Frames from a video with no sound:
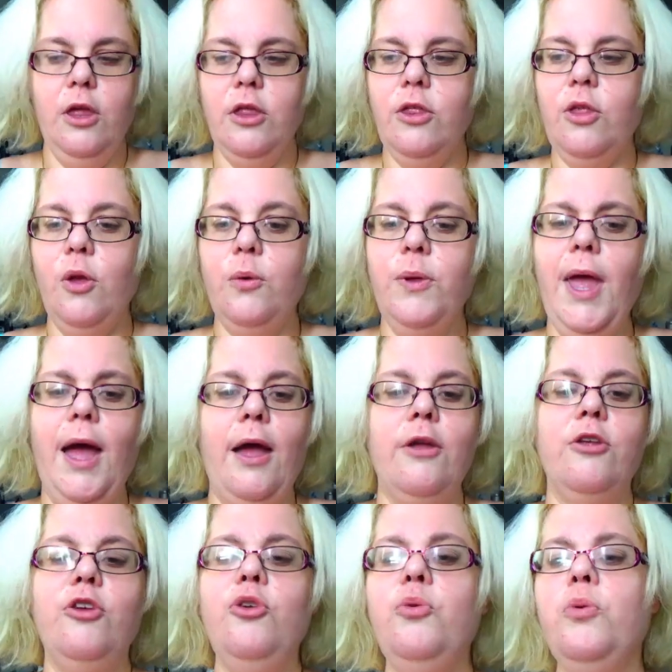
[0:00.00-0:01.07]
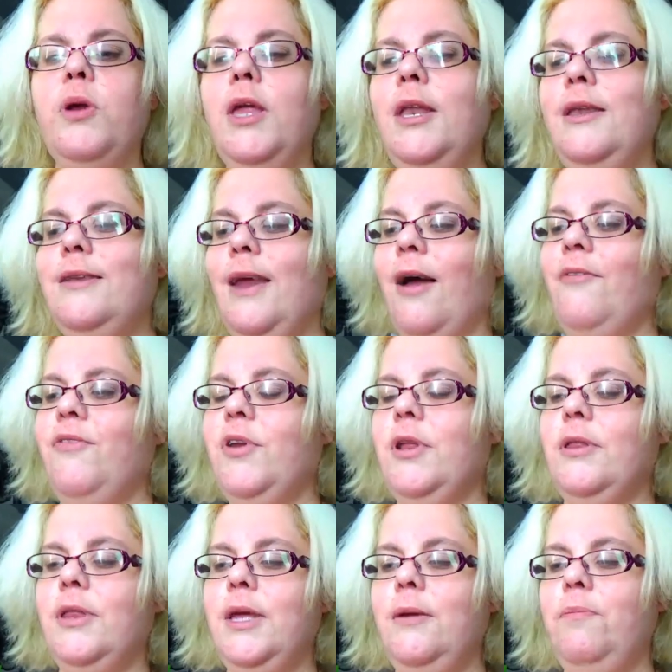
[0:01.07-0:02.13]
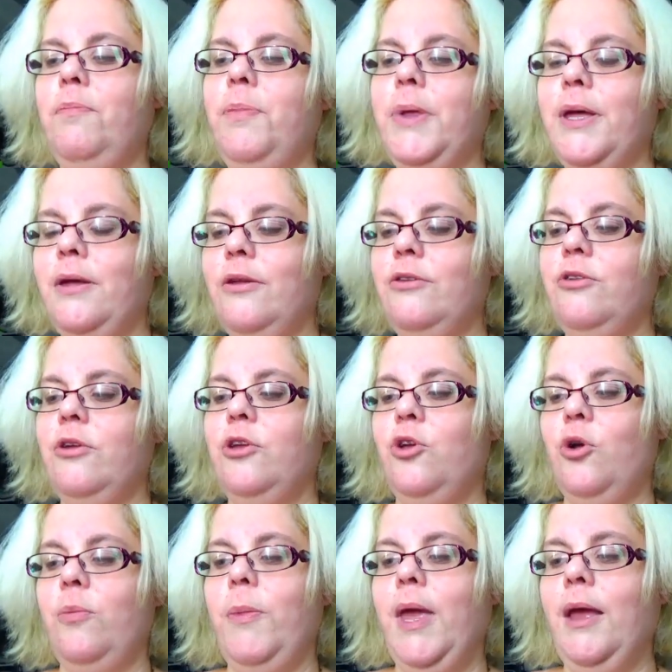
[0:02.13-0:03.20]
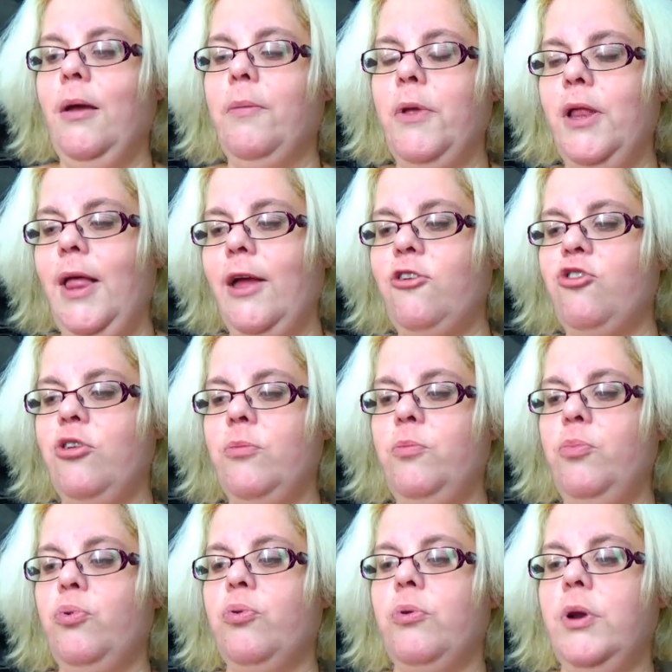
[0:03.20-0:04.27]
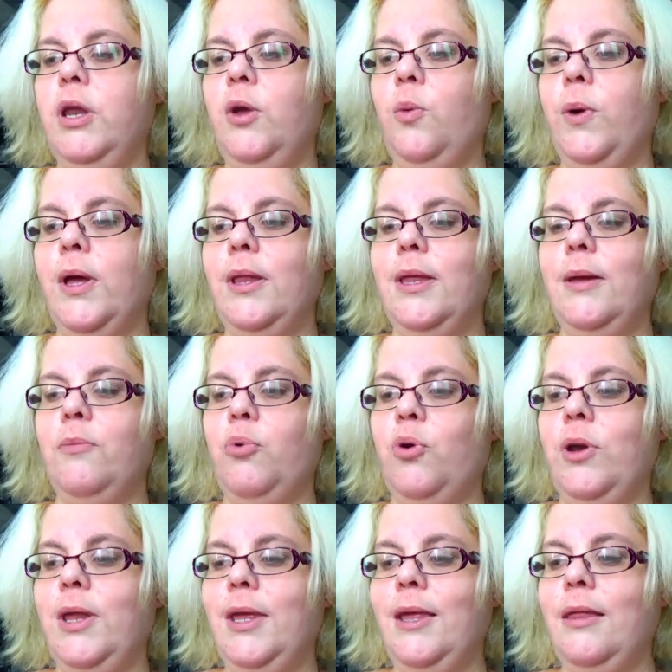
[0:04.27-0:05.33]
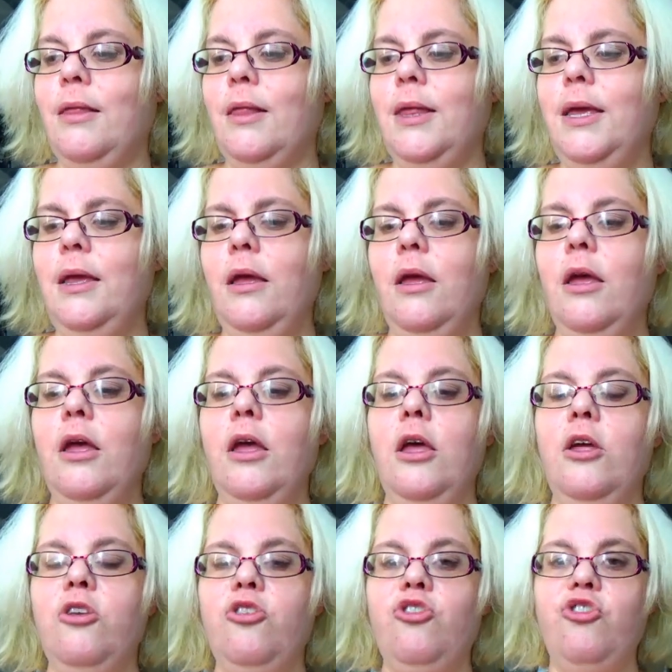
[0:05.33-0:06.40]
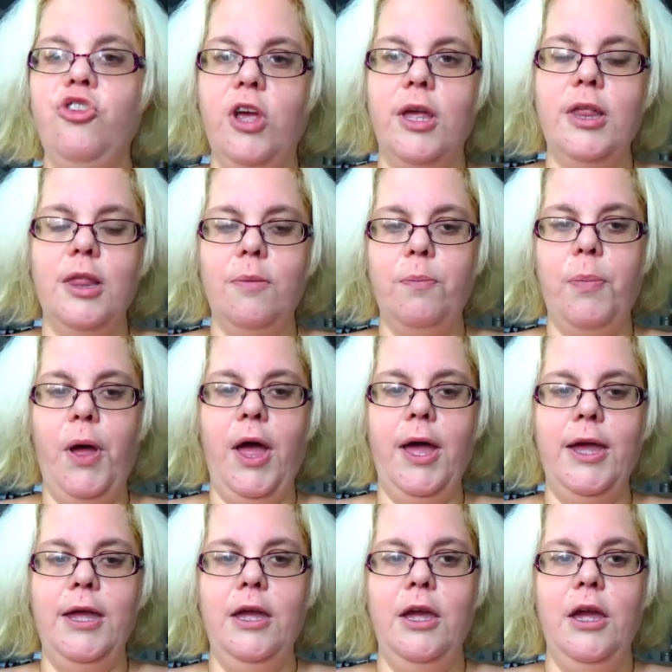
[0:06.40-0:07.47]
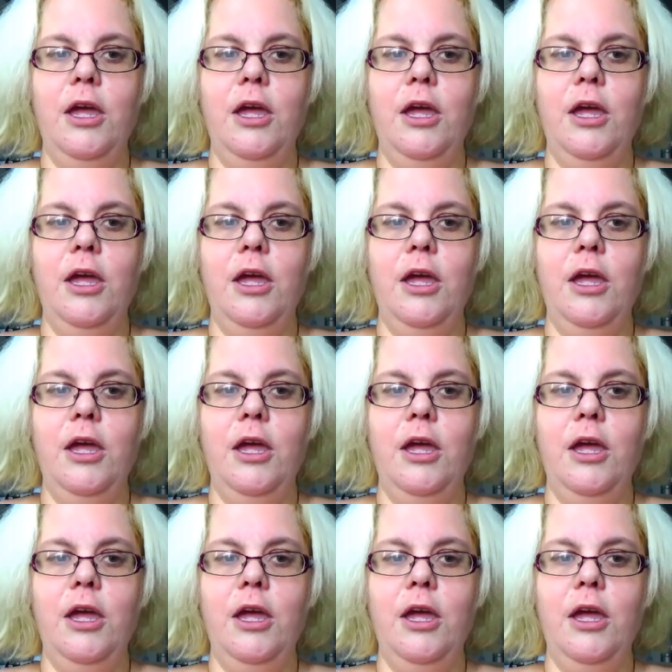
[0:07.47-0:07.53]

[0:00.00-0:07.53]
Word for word: So yeah, you can definitely build your makeup collection pretty quickly and pretty easily just by